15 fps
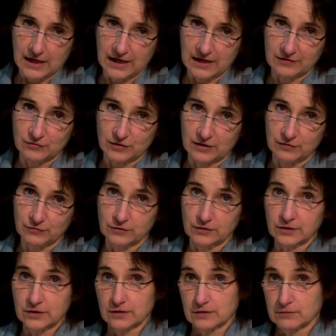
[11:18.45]
And if you
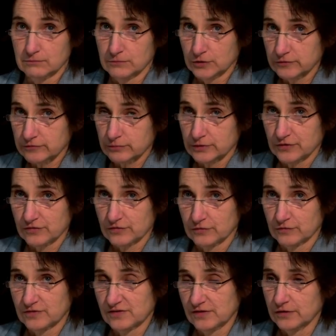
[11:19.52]
look at the movements
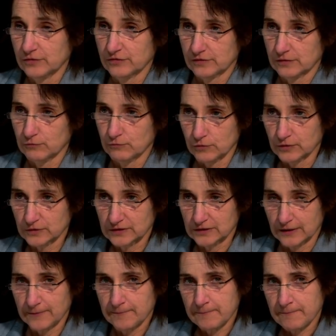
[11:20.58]
of seals in
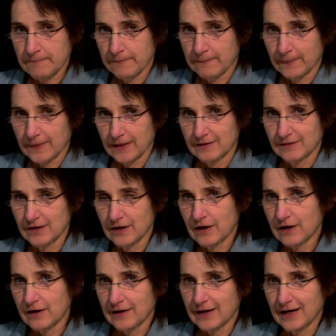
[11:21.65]
water, they
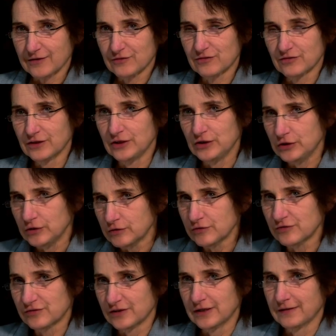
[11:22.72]
are actually
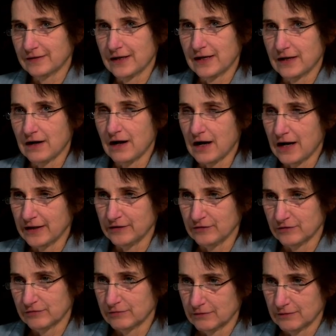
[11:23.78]
using their
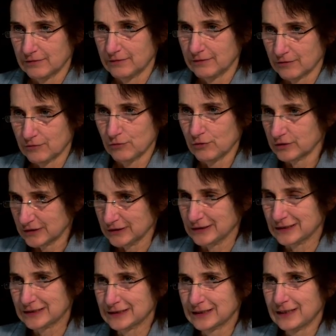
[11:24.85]
hind
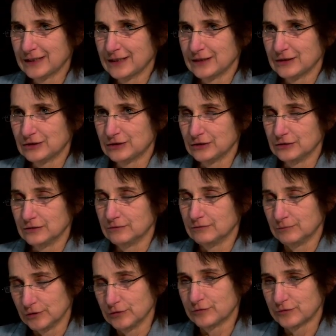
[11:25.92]
quarters to
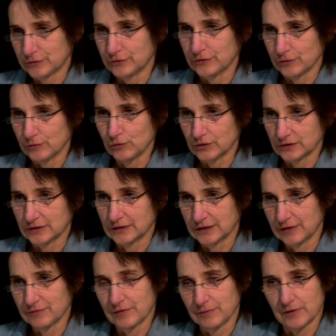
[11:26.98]
move through the water
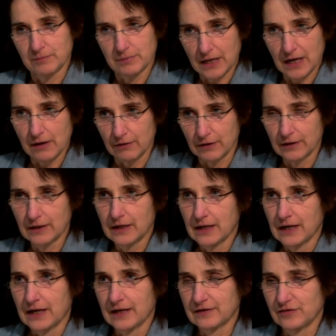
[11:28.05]
to give them the power,
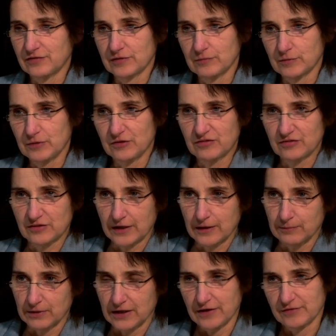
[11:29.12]
and they seem to be
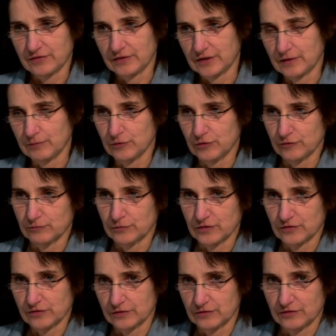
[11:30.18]
stabilizing their
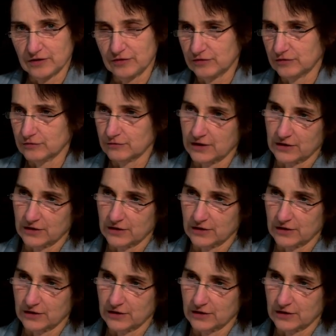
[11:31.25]
movements and changing